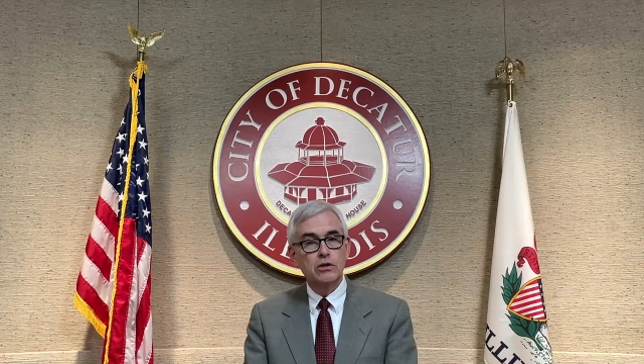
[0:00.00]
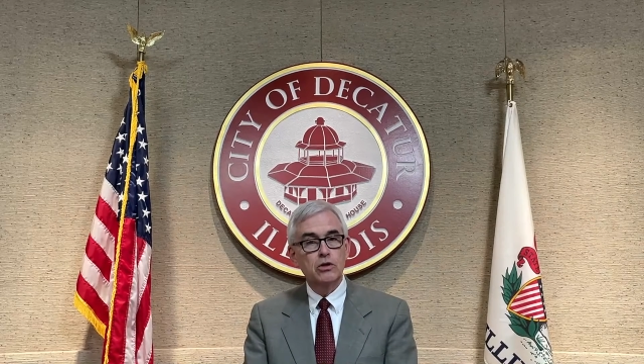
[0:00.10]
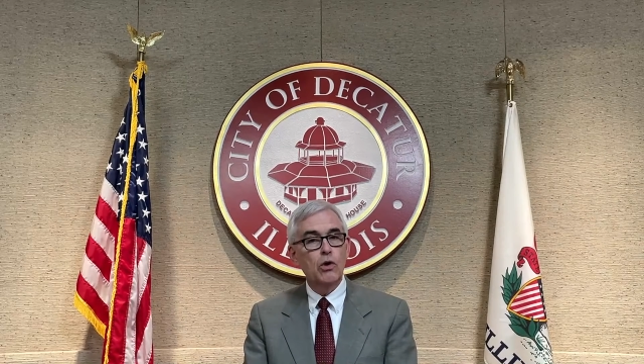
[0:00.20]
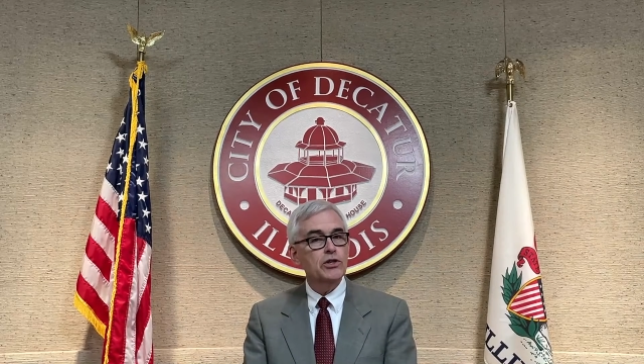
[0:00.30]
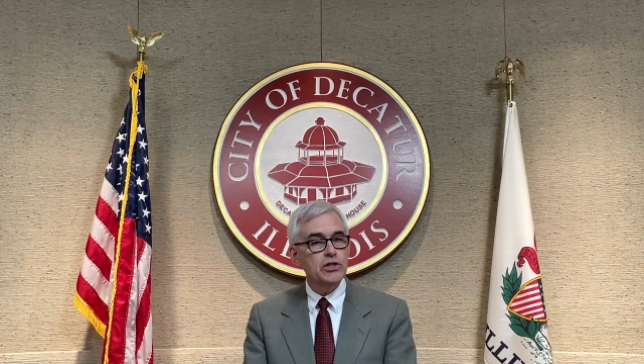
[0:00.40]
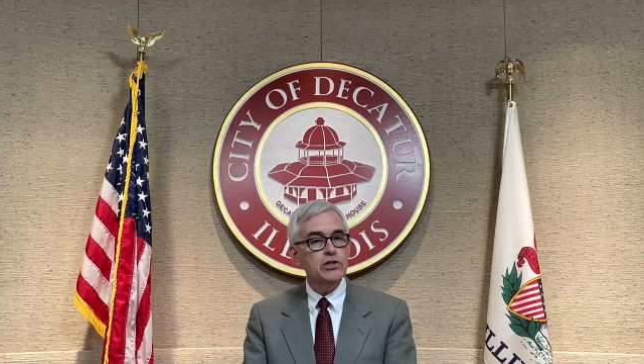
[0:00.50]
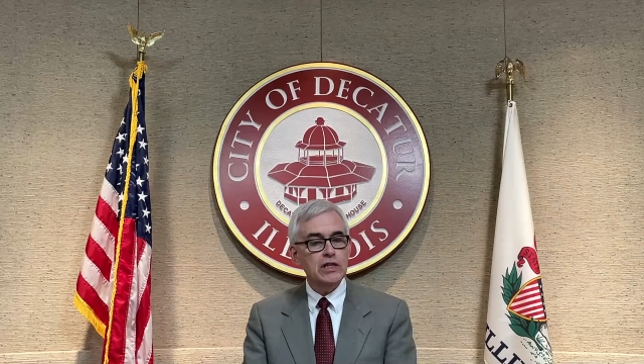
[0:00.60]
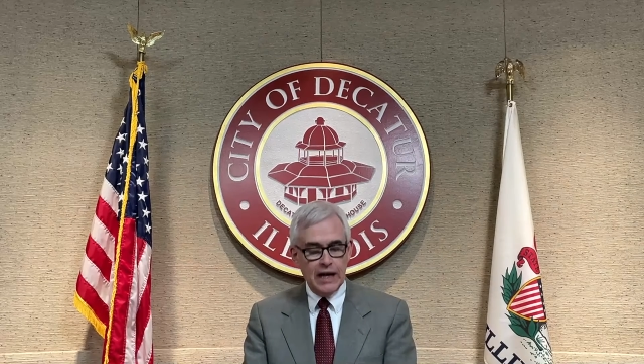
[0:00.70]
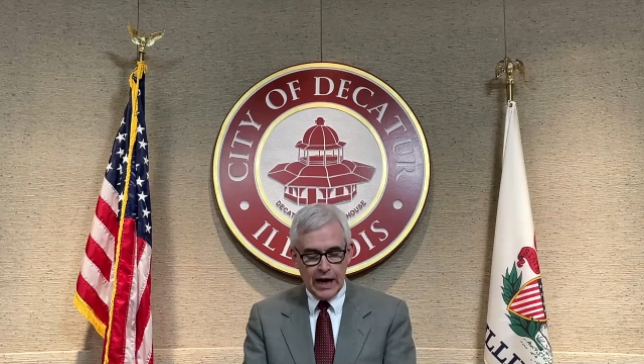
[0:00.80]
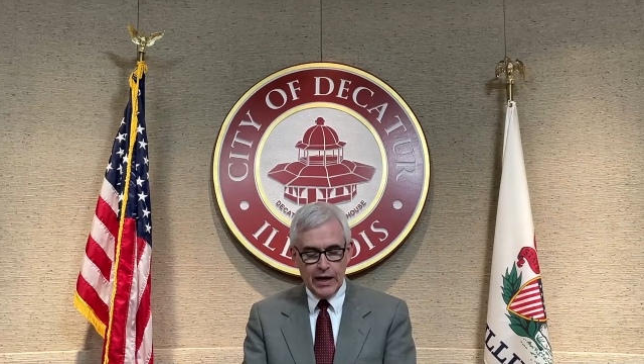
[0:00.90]
who are
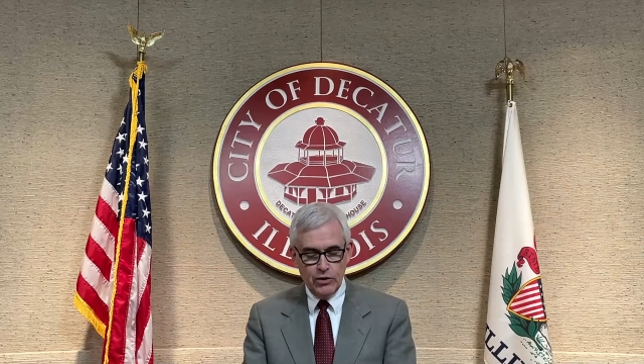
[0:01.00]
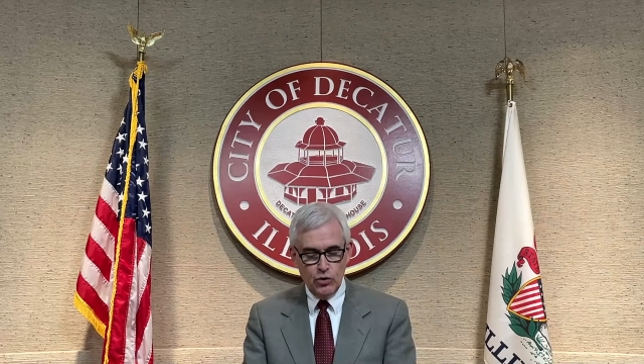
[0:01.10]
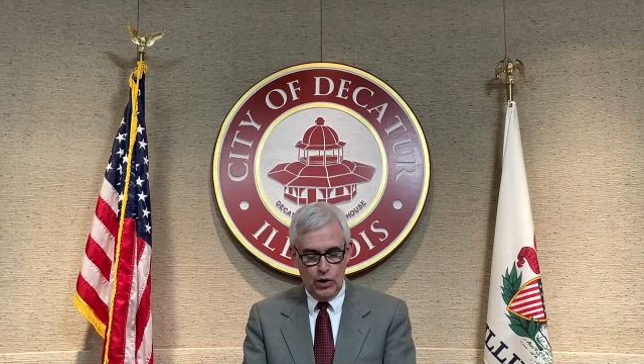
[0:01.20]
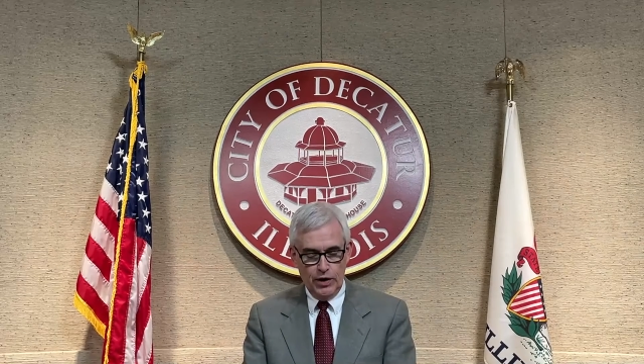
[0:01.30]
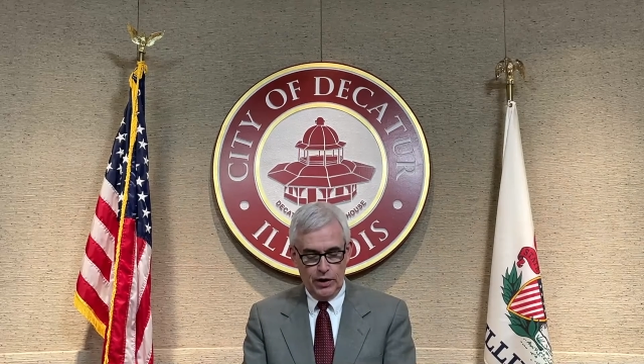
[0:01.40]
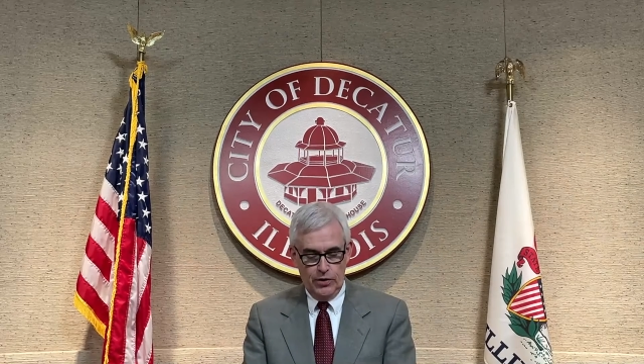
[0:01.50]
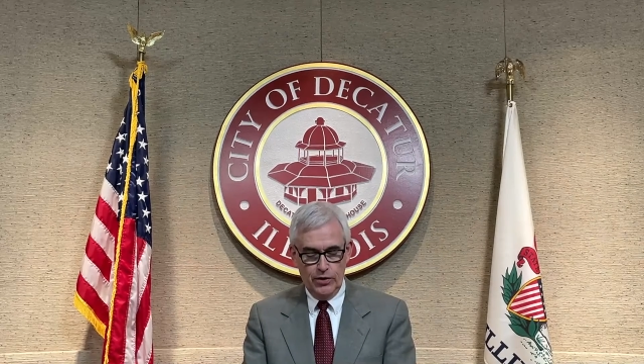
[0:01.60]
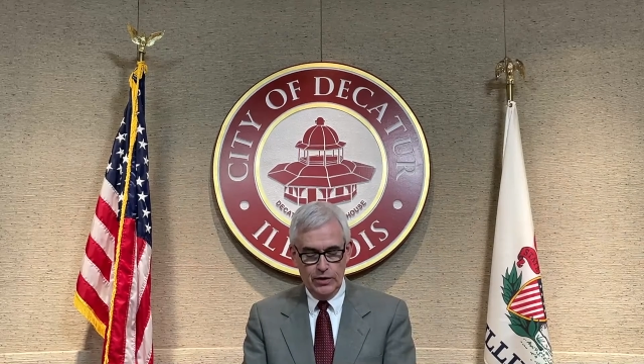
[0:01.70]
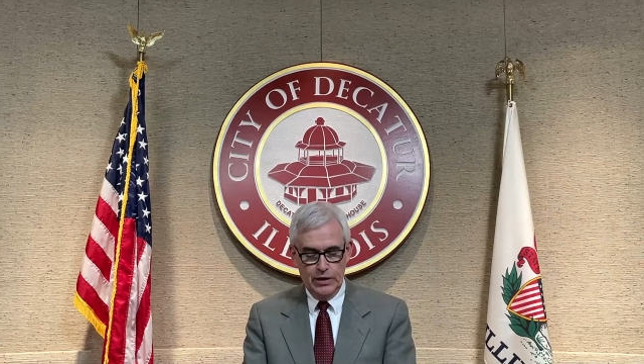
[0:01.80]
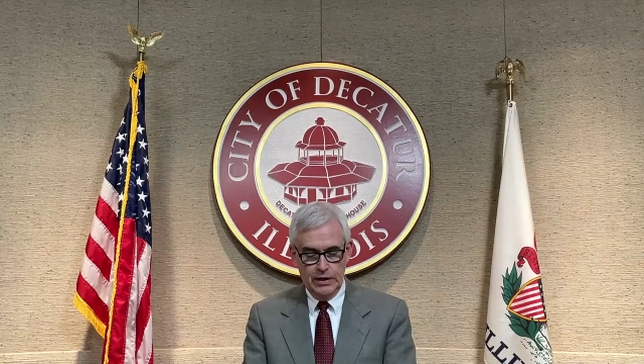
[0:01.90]
just kind to one
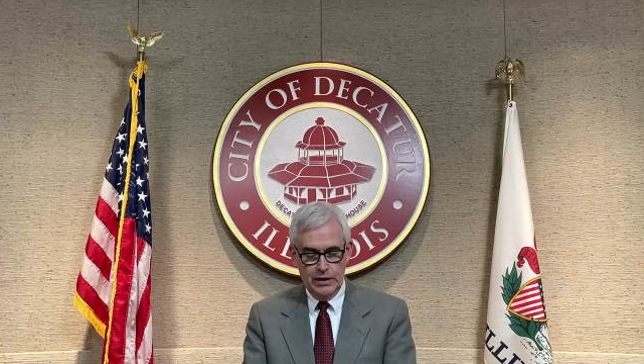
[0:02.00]
another,